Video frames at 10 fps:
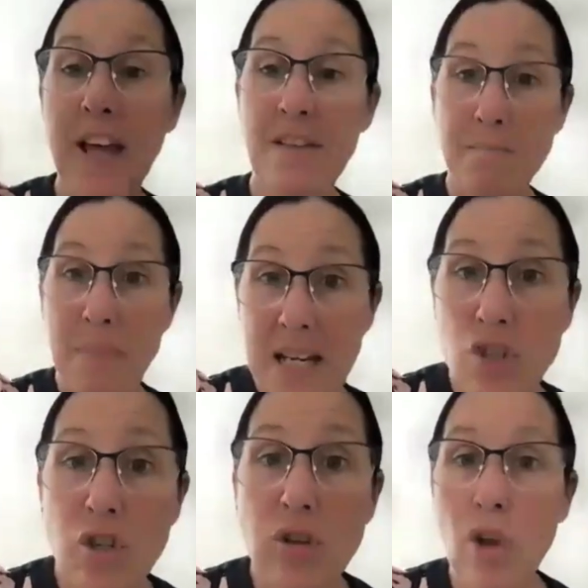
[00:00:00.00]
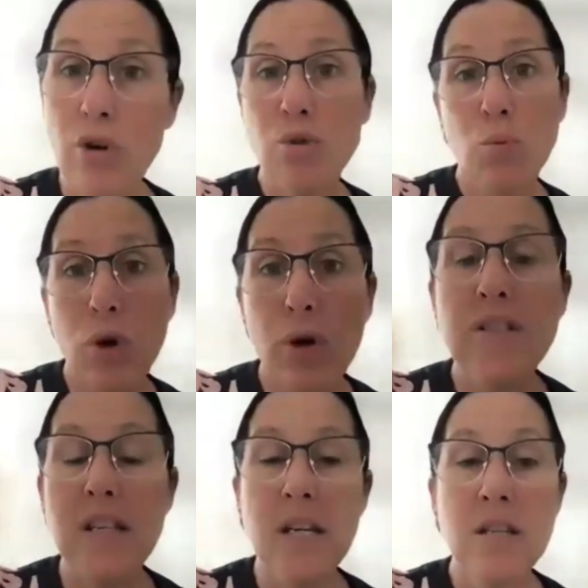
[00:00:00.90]
that have mentioned those
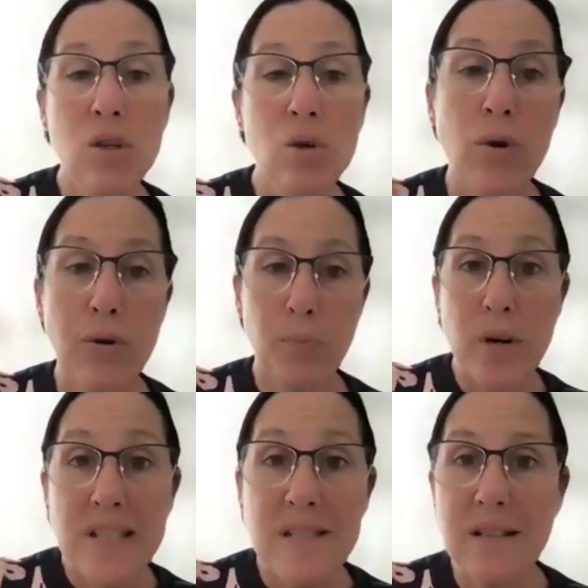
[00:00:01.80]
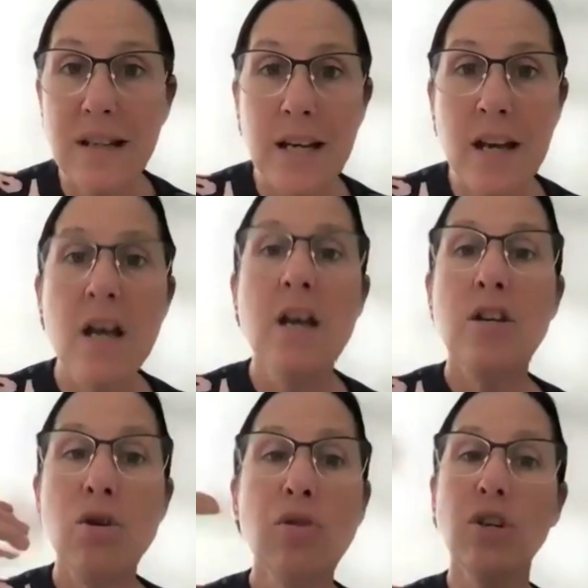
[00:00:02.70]
words in the group recently,
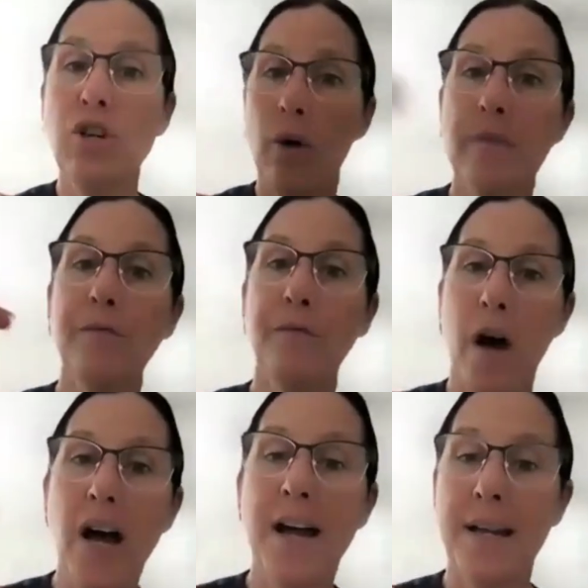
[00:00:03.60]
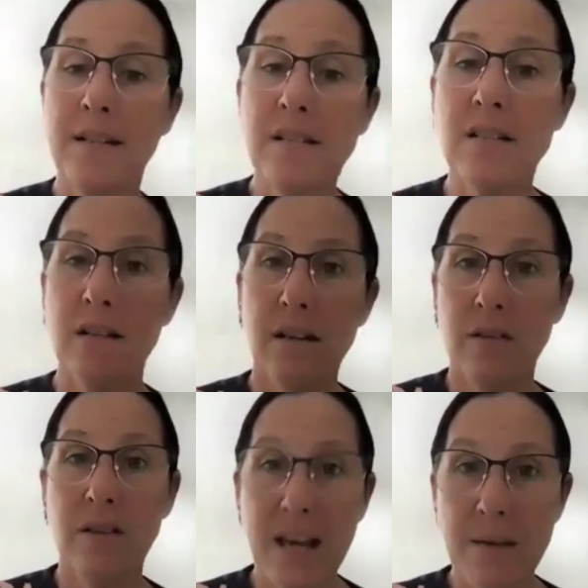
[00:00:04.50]
you can go and find
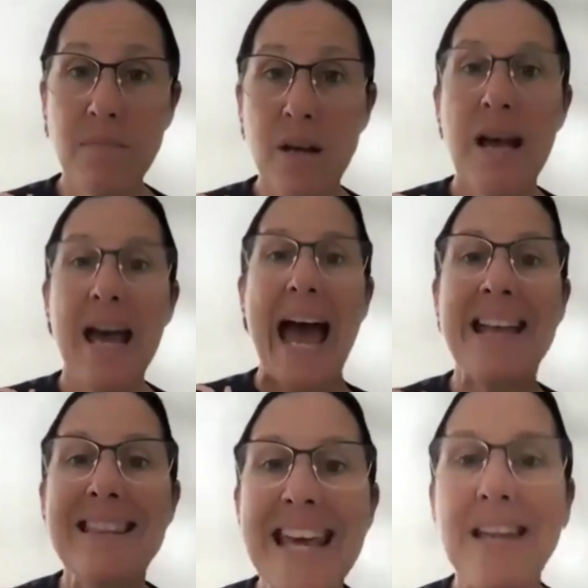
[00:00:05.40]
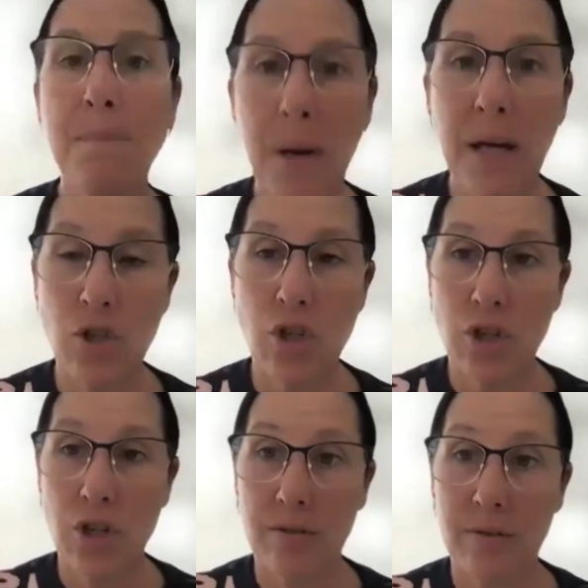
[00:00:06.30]
them and then pitch.